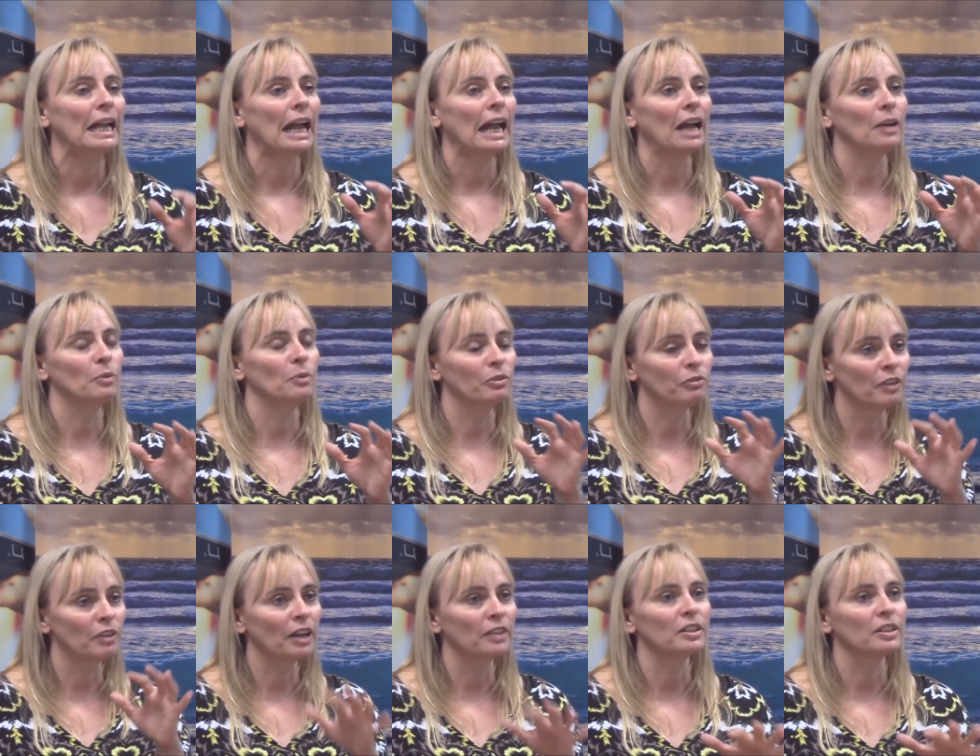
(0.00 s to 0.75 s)
And we
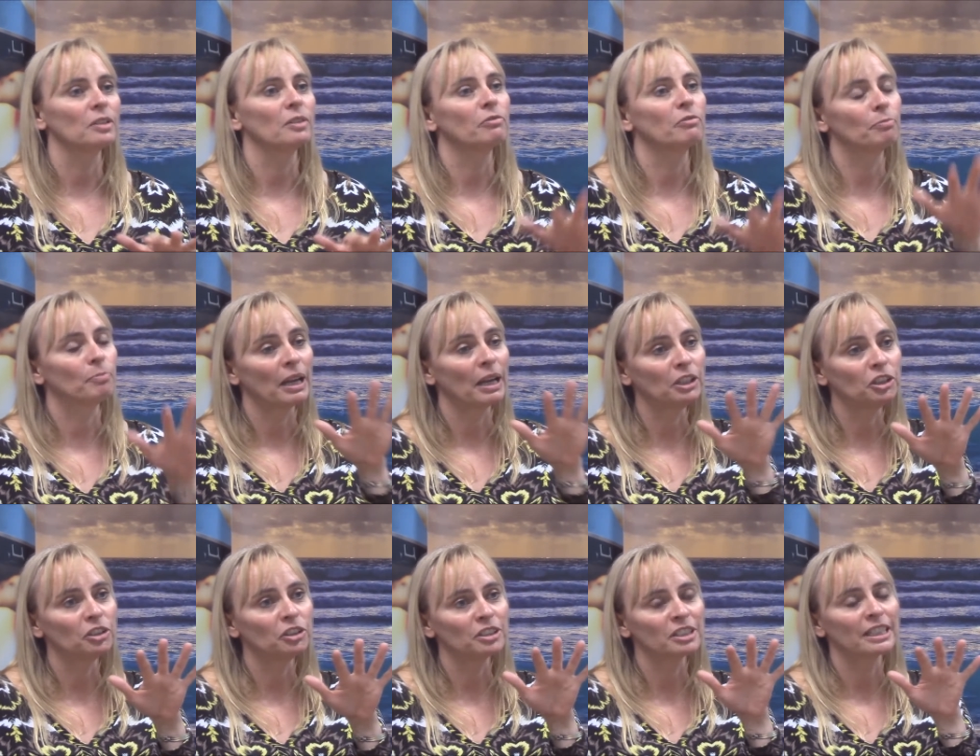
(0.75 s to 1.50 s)
found that if
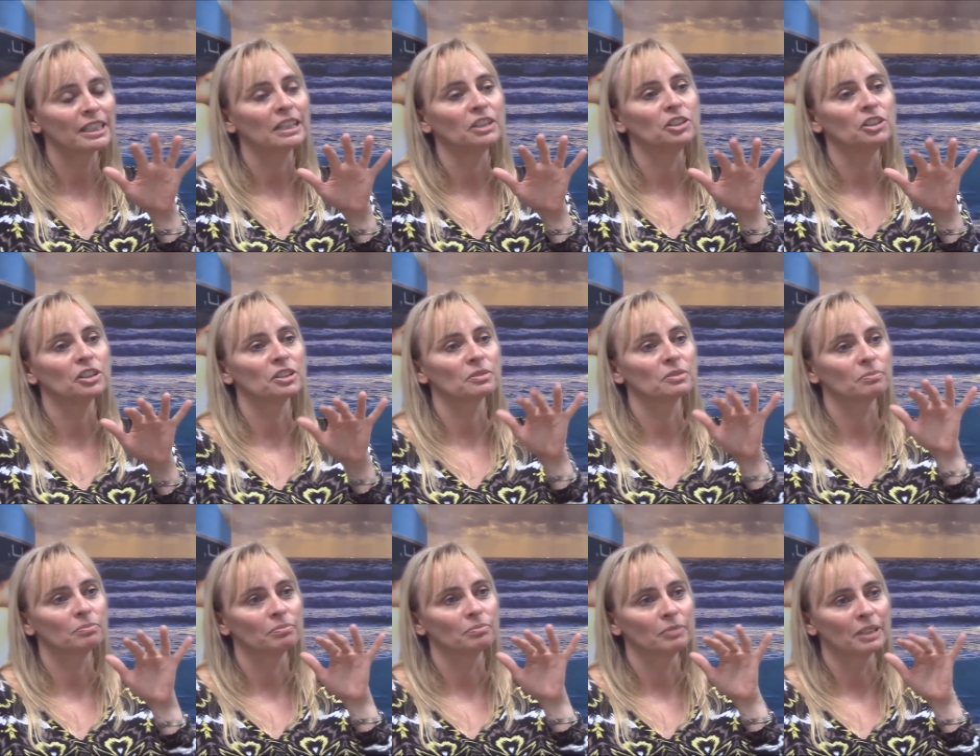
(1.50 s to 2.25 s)
patients can just
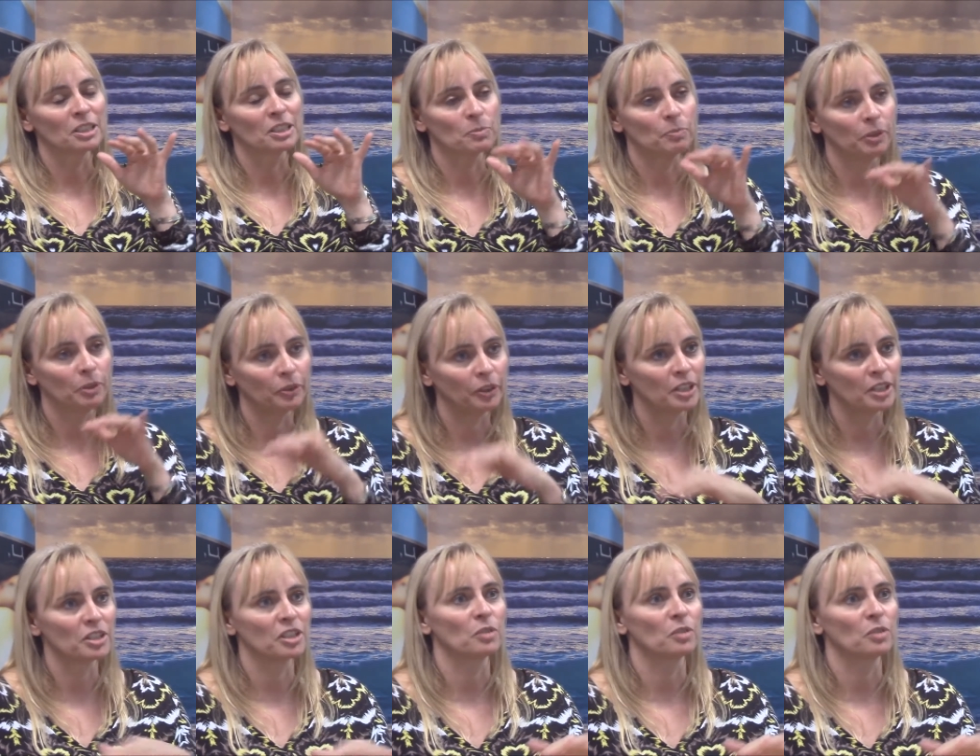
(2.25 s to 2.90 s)
experience